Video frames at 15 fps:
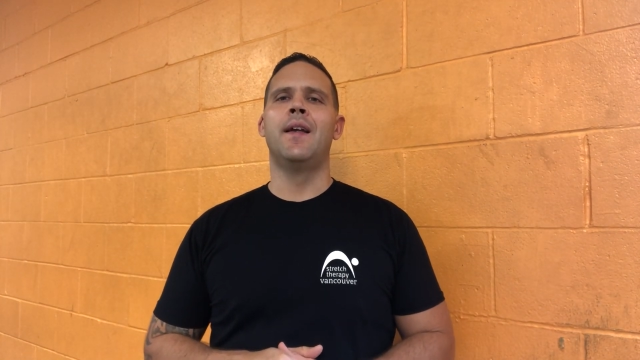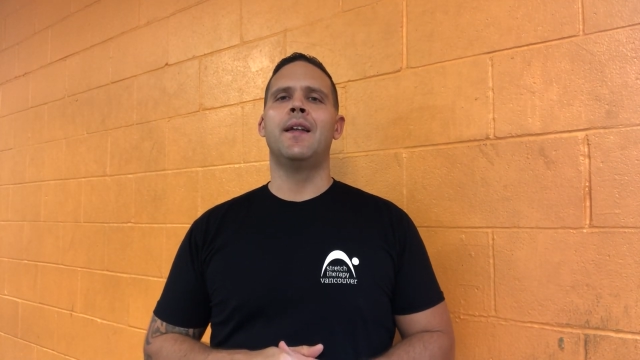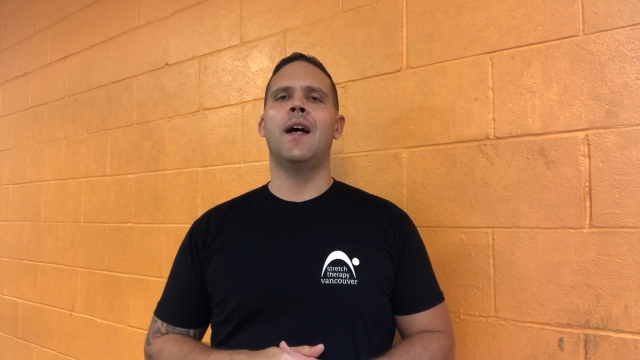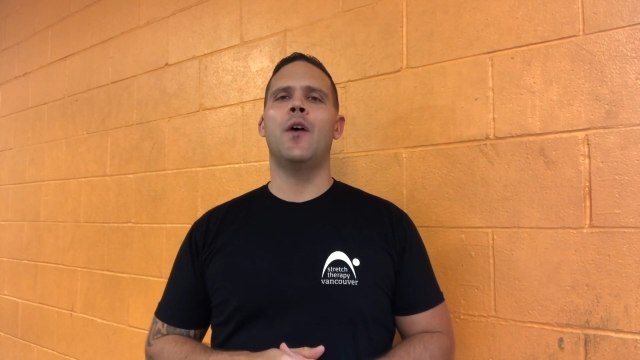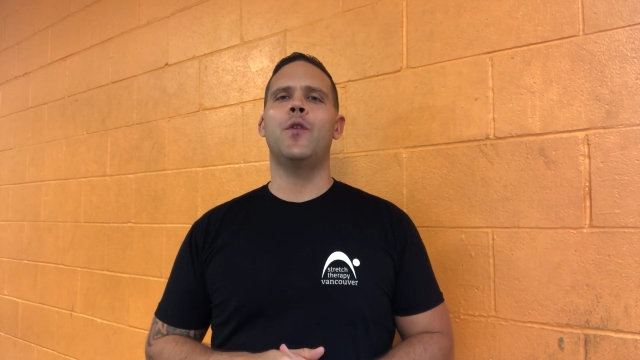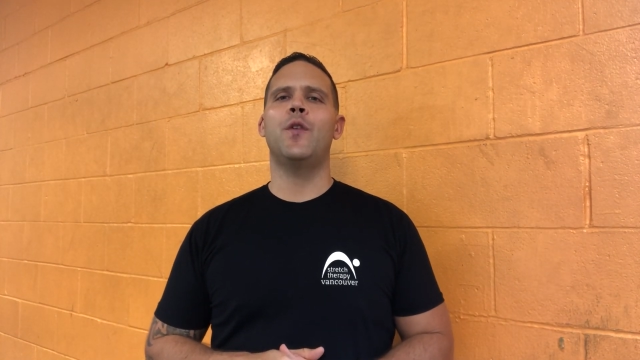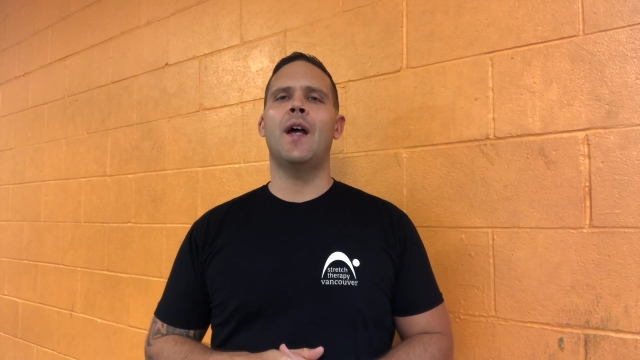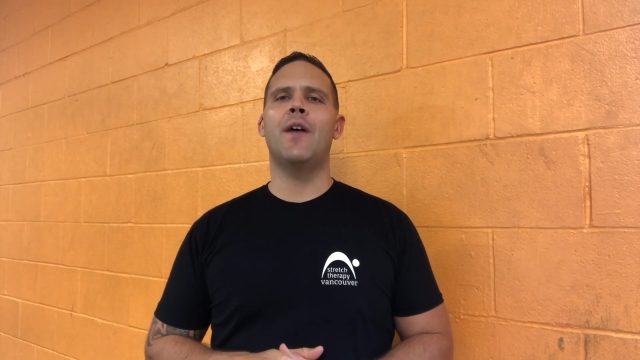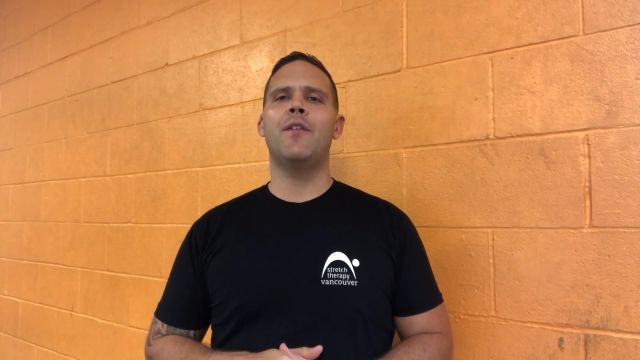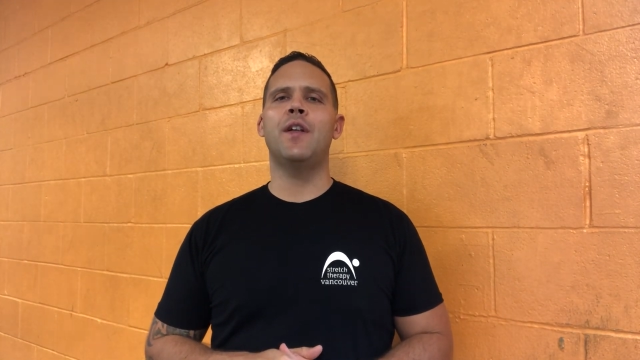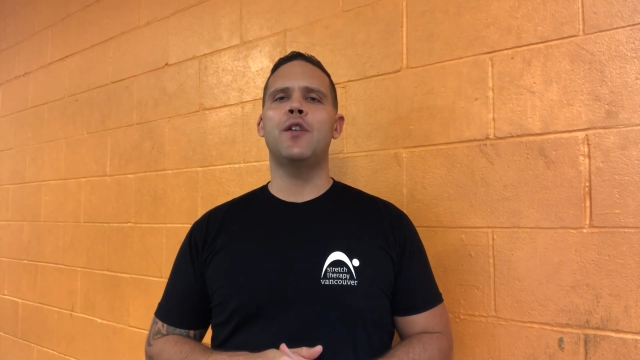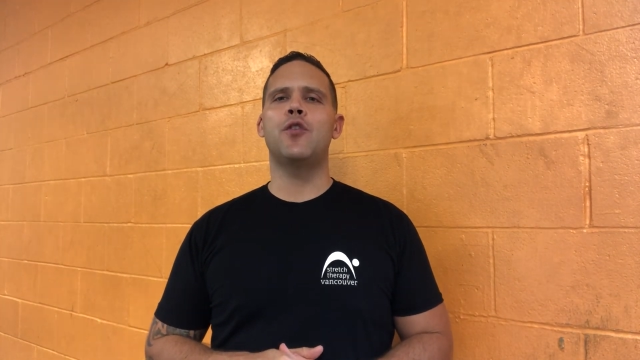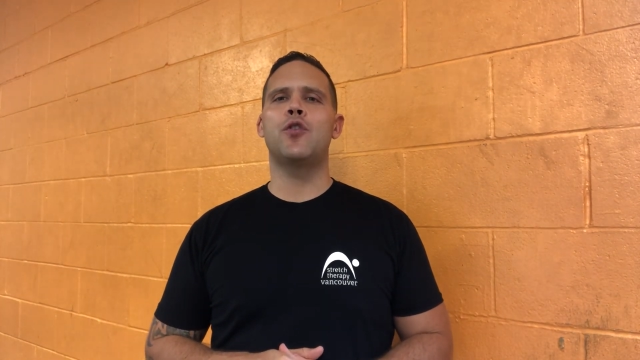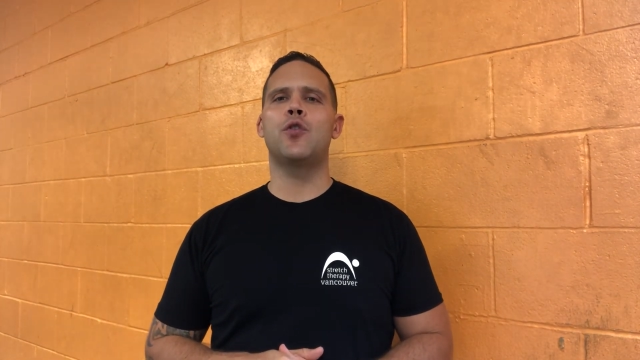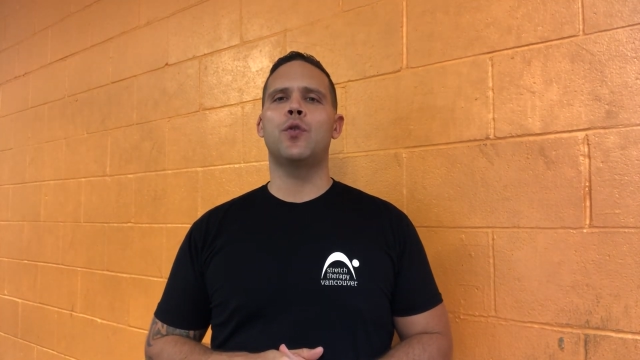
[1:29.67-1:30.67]
Now, if you have
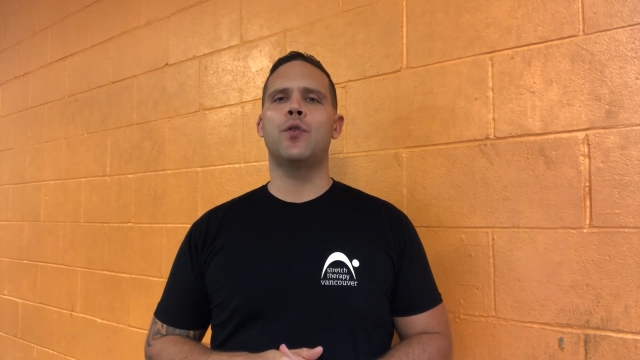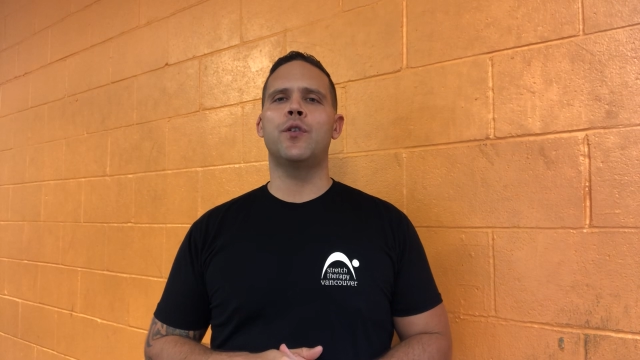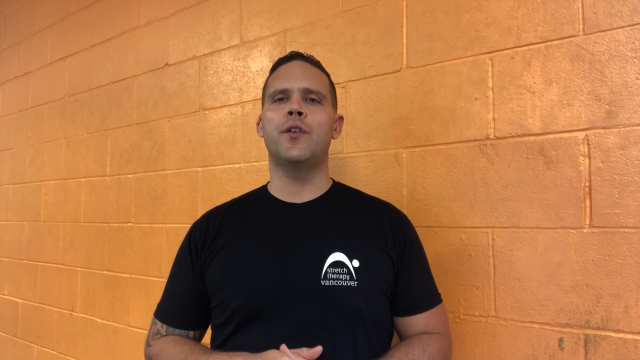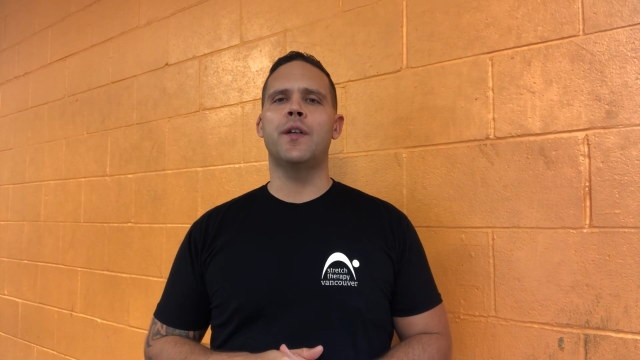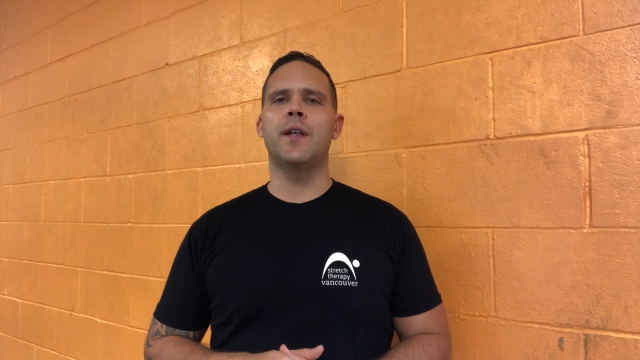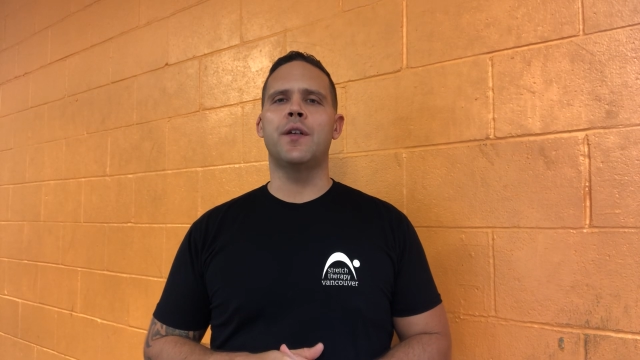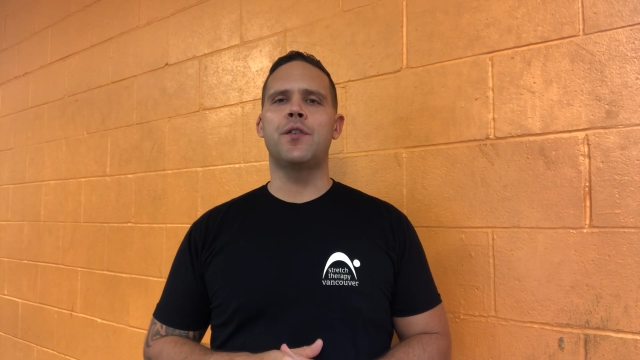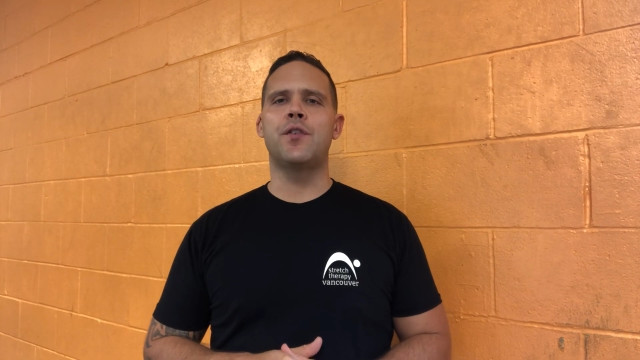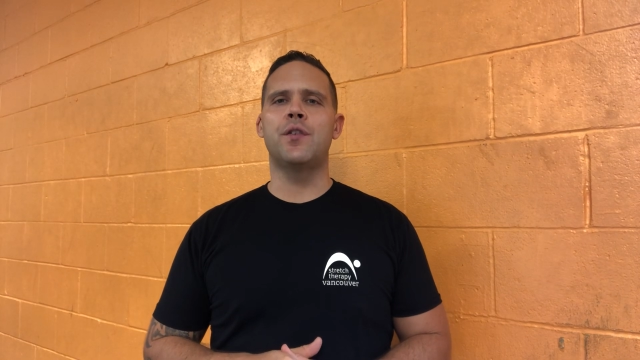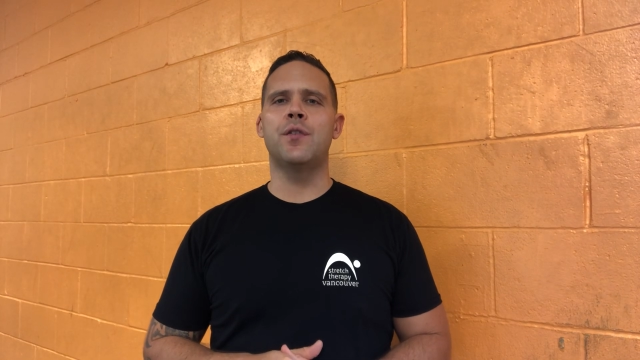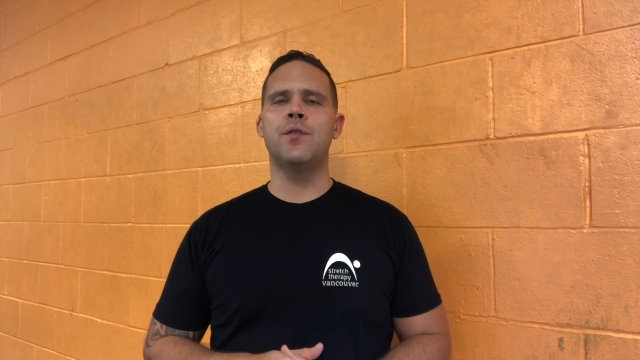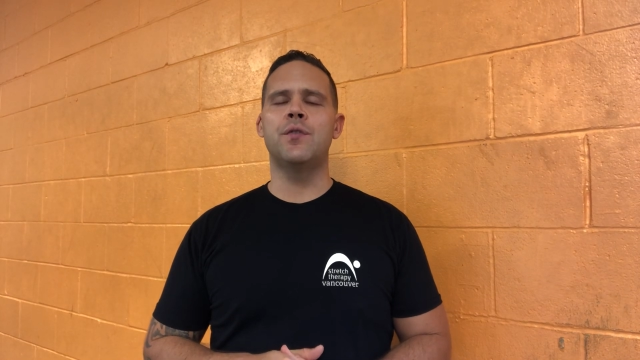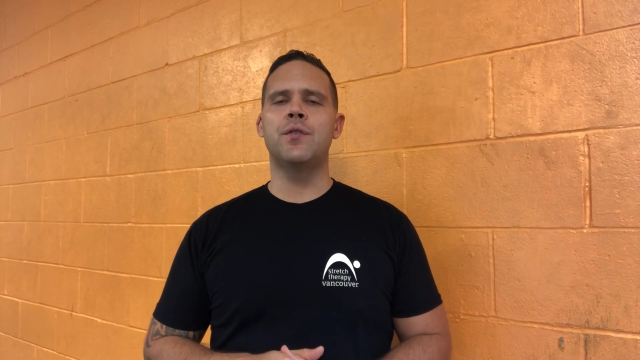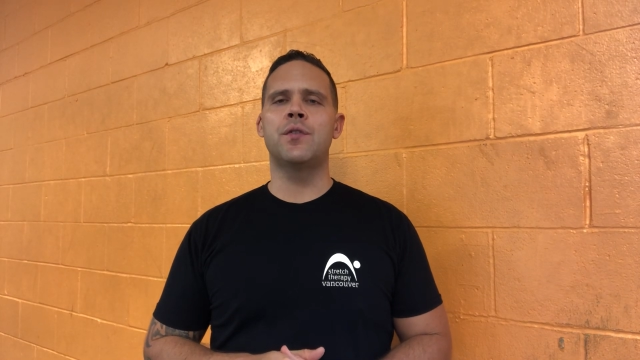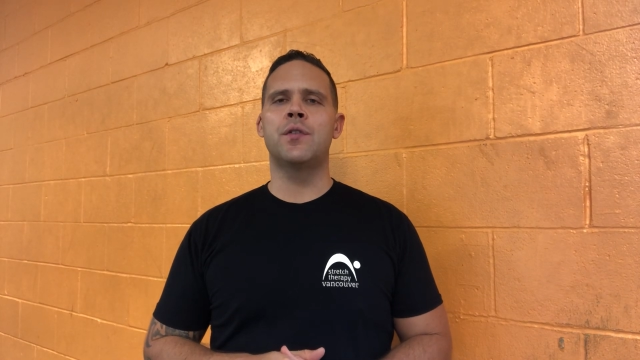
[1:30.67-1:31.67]
any shoulder
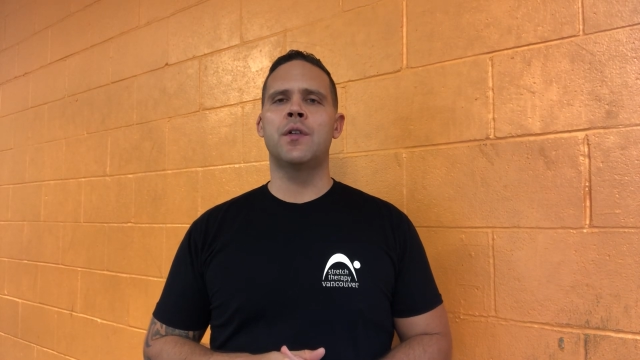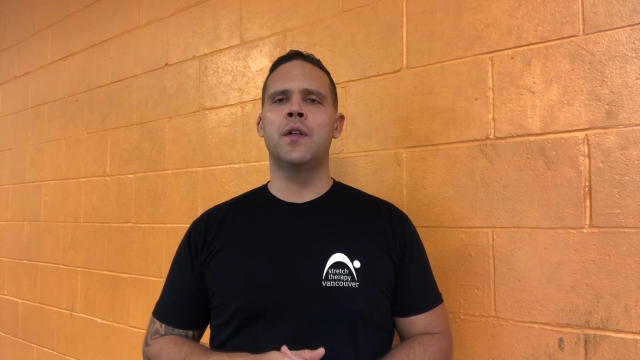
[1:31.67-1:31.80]
issues,